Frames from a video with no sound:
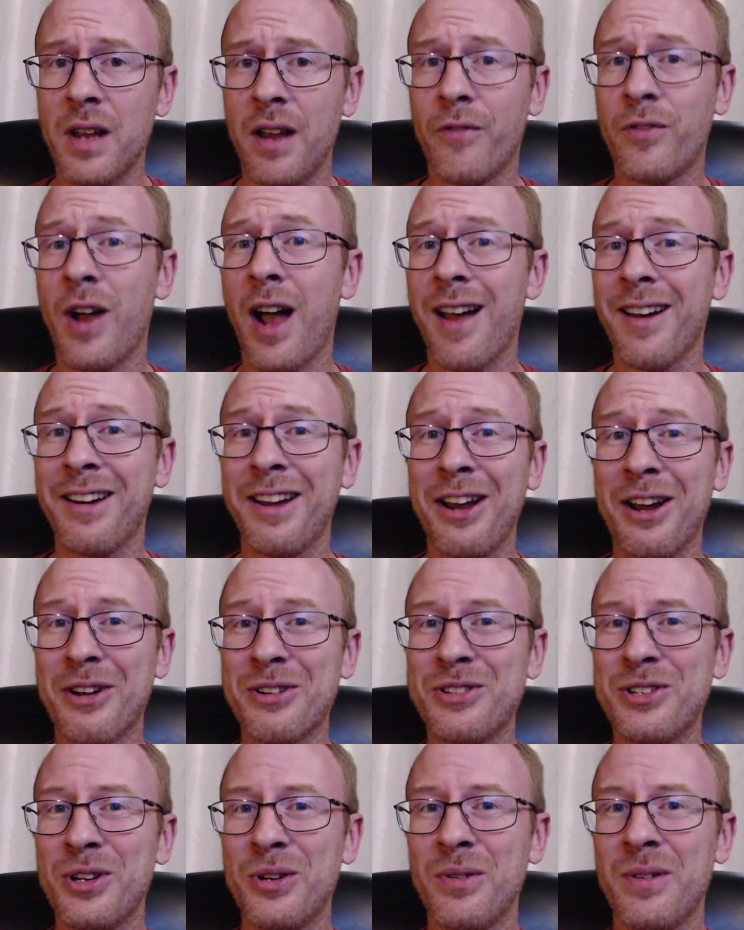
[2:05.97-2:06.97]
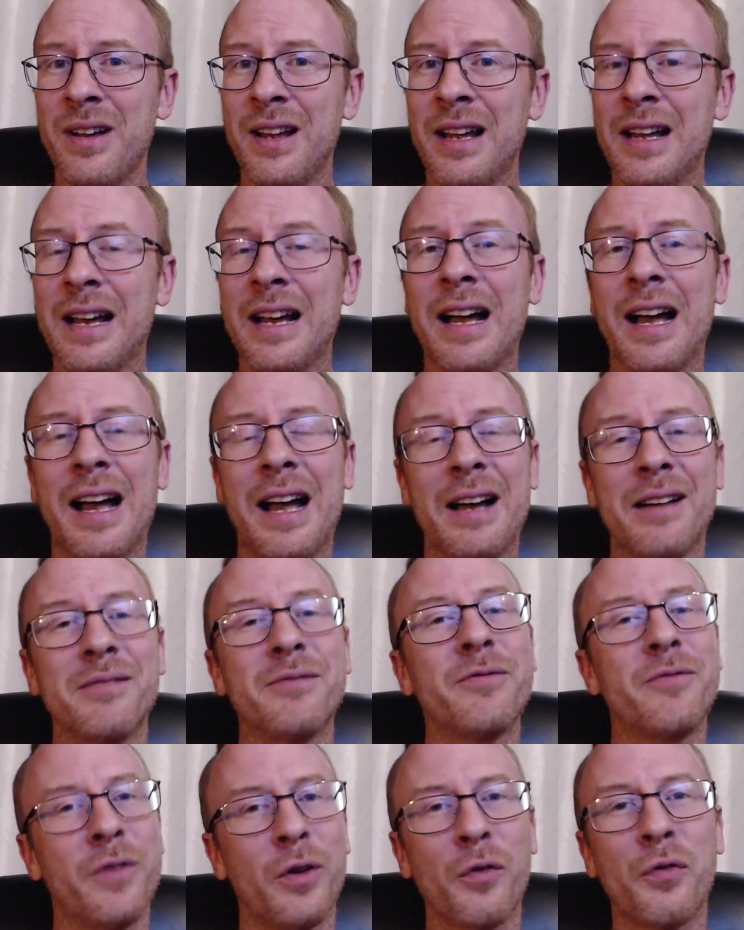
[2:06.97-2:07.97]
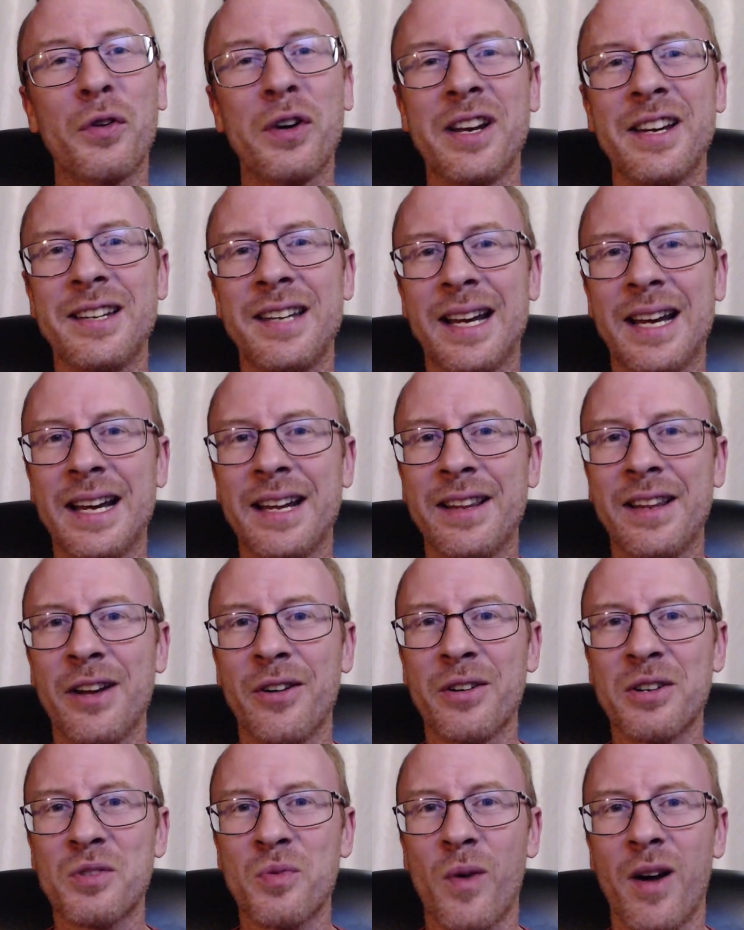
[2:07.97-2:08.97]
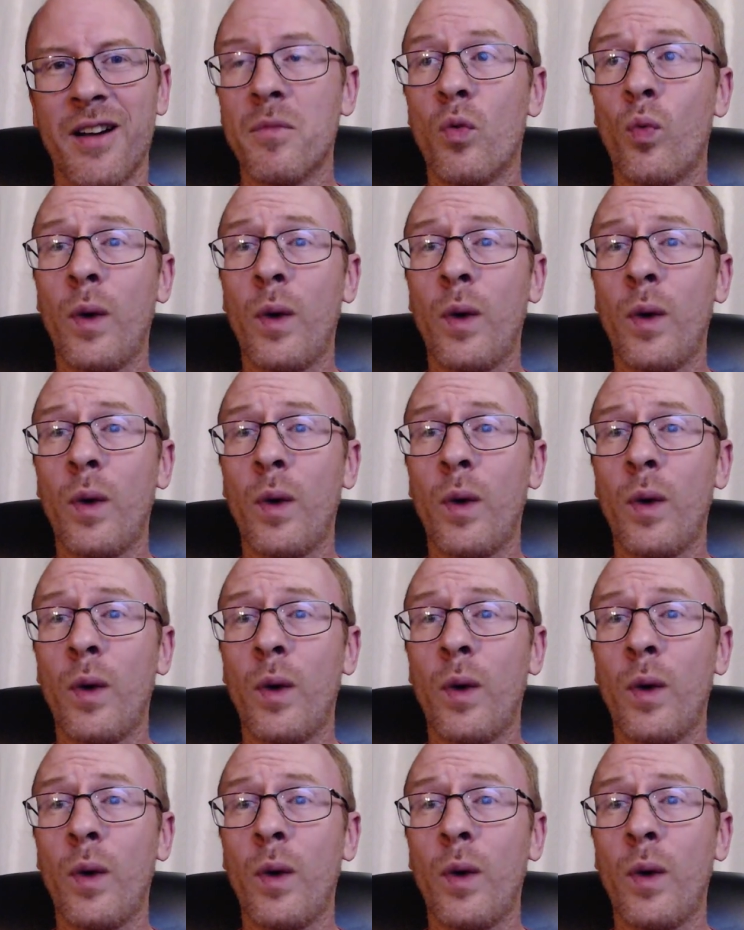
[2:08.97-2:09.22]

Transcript: have gotten here too, feel free to dig in there as well.